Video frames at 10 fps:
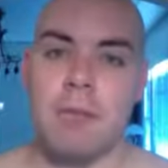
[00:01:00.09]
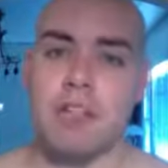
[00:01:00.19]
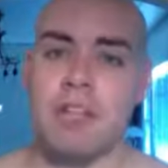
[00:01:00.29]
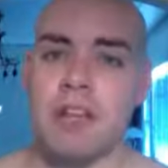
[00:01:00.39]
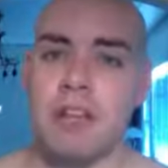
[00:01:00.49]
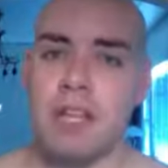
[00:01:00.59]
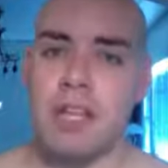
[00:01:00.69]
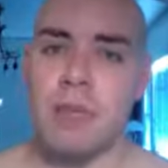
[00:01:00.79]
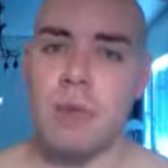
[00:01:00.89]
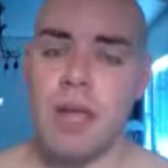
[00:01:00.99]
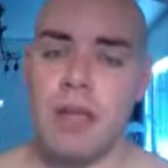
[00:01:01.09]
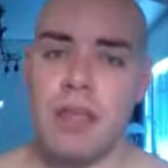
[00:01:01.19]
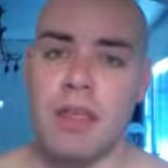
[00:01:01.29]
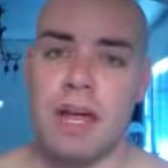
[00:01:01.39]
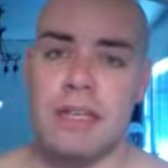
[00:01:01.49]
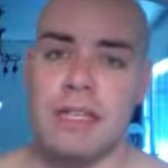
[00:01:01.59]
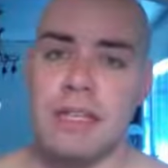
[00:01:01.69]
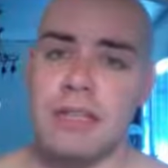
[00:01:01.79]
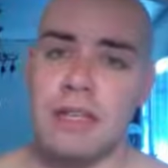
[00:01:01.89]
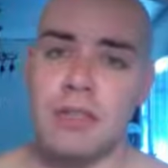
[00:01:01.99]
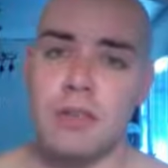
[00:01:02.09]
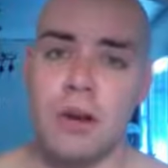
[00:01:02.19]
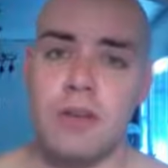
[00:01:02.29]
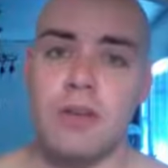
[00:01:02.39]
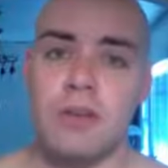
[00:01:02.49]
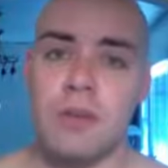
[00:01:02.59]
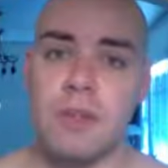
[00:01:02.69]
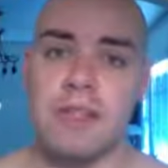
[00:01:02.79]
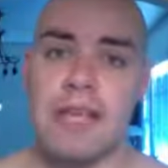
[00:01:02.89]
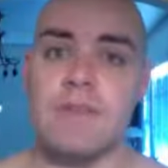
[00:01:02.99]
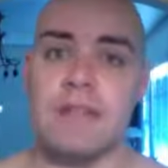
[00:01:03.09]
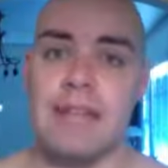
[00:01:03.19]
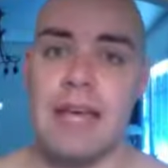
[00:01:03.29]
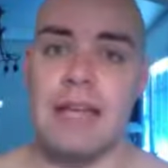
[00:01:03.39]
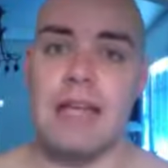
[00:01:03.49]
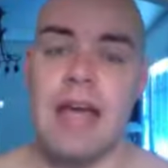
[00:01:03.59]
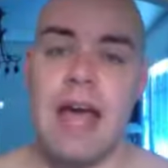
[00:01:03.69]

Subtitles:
particularly with Dia de los Muertos, with the Day of the Dead.